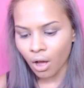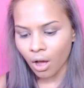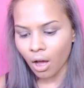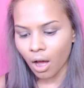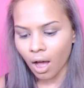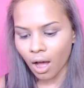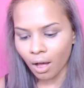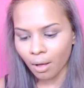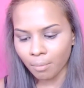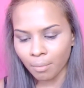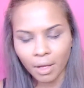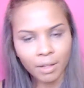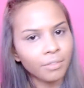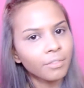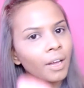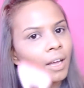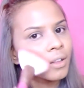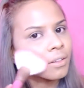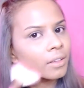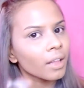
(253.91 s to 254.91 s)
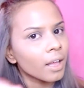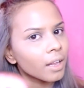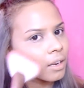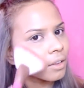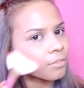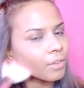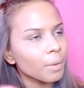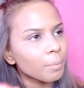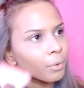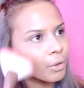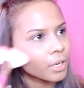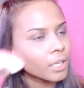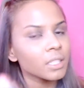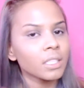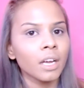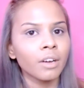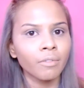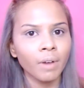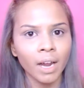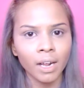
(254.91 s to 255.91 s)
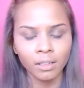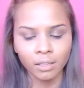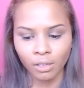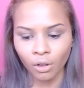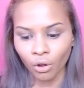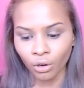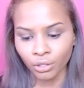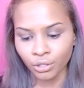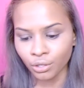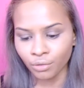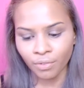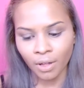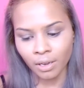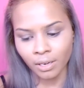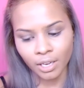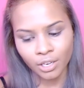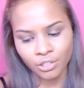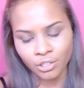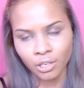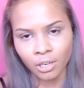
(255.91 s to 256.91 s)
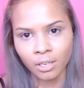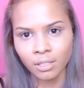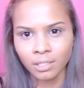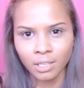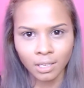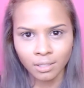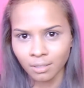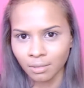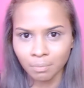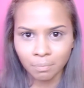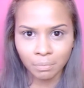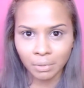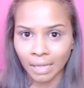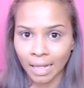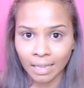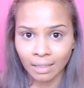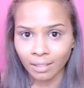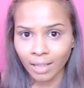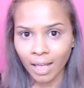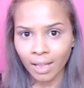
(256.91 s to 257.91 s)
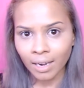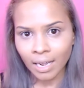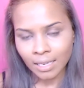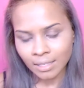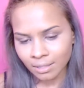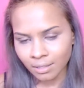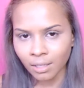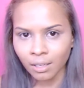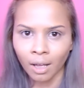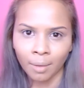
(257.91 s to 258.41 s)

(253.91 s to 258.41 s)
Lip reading: I find that if I put it directly onto foundation, it doesn't blend that nicely.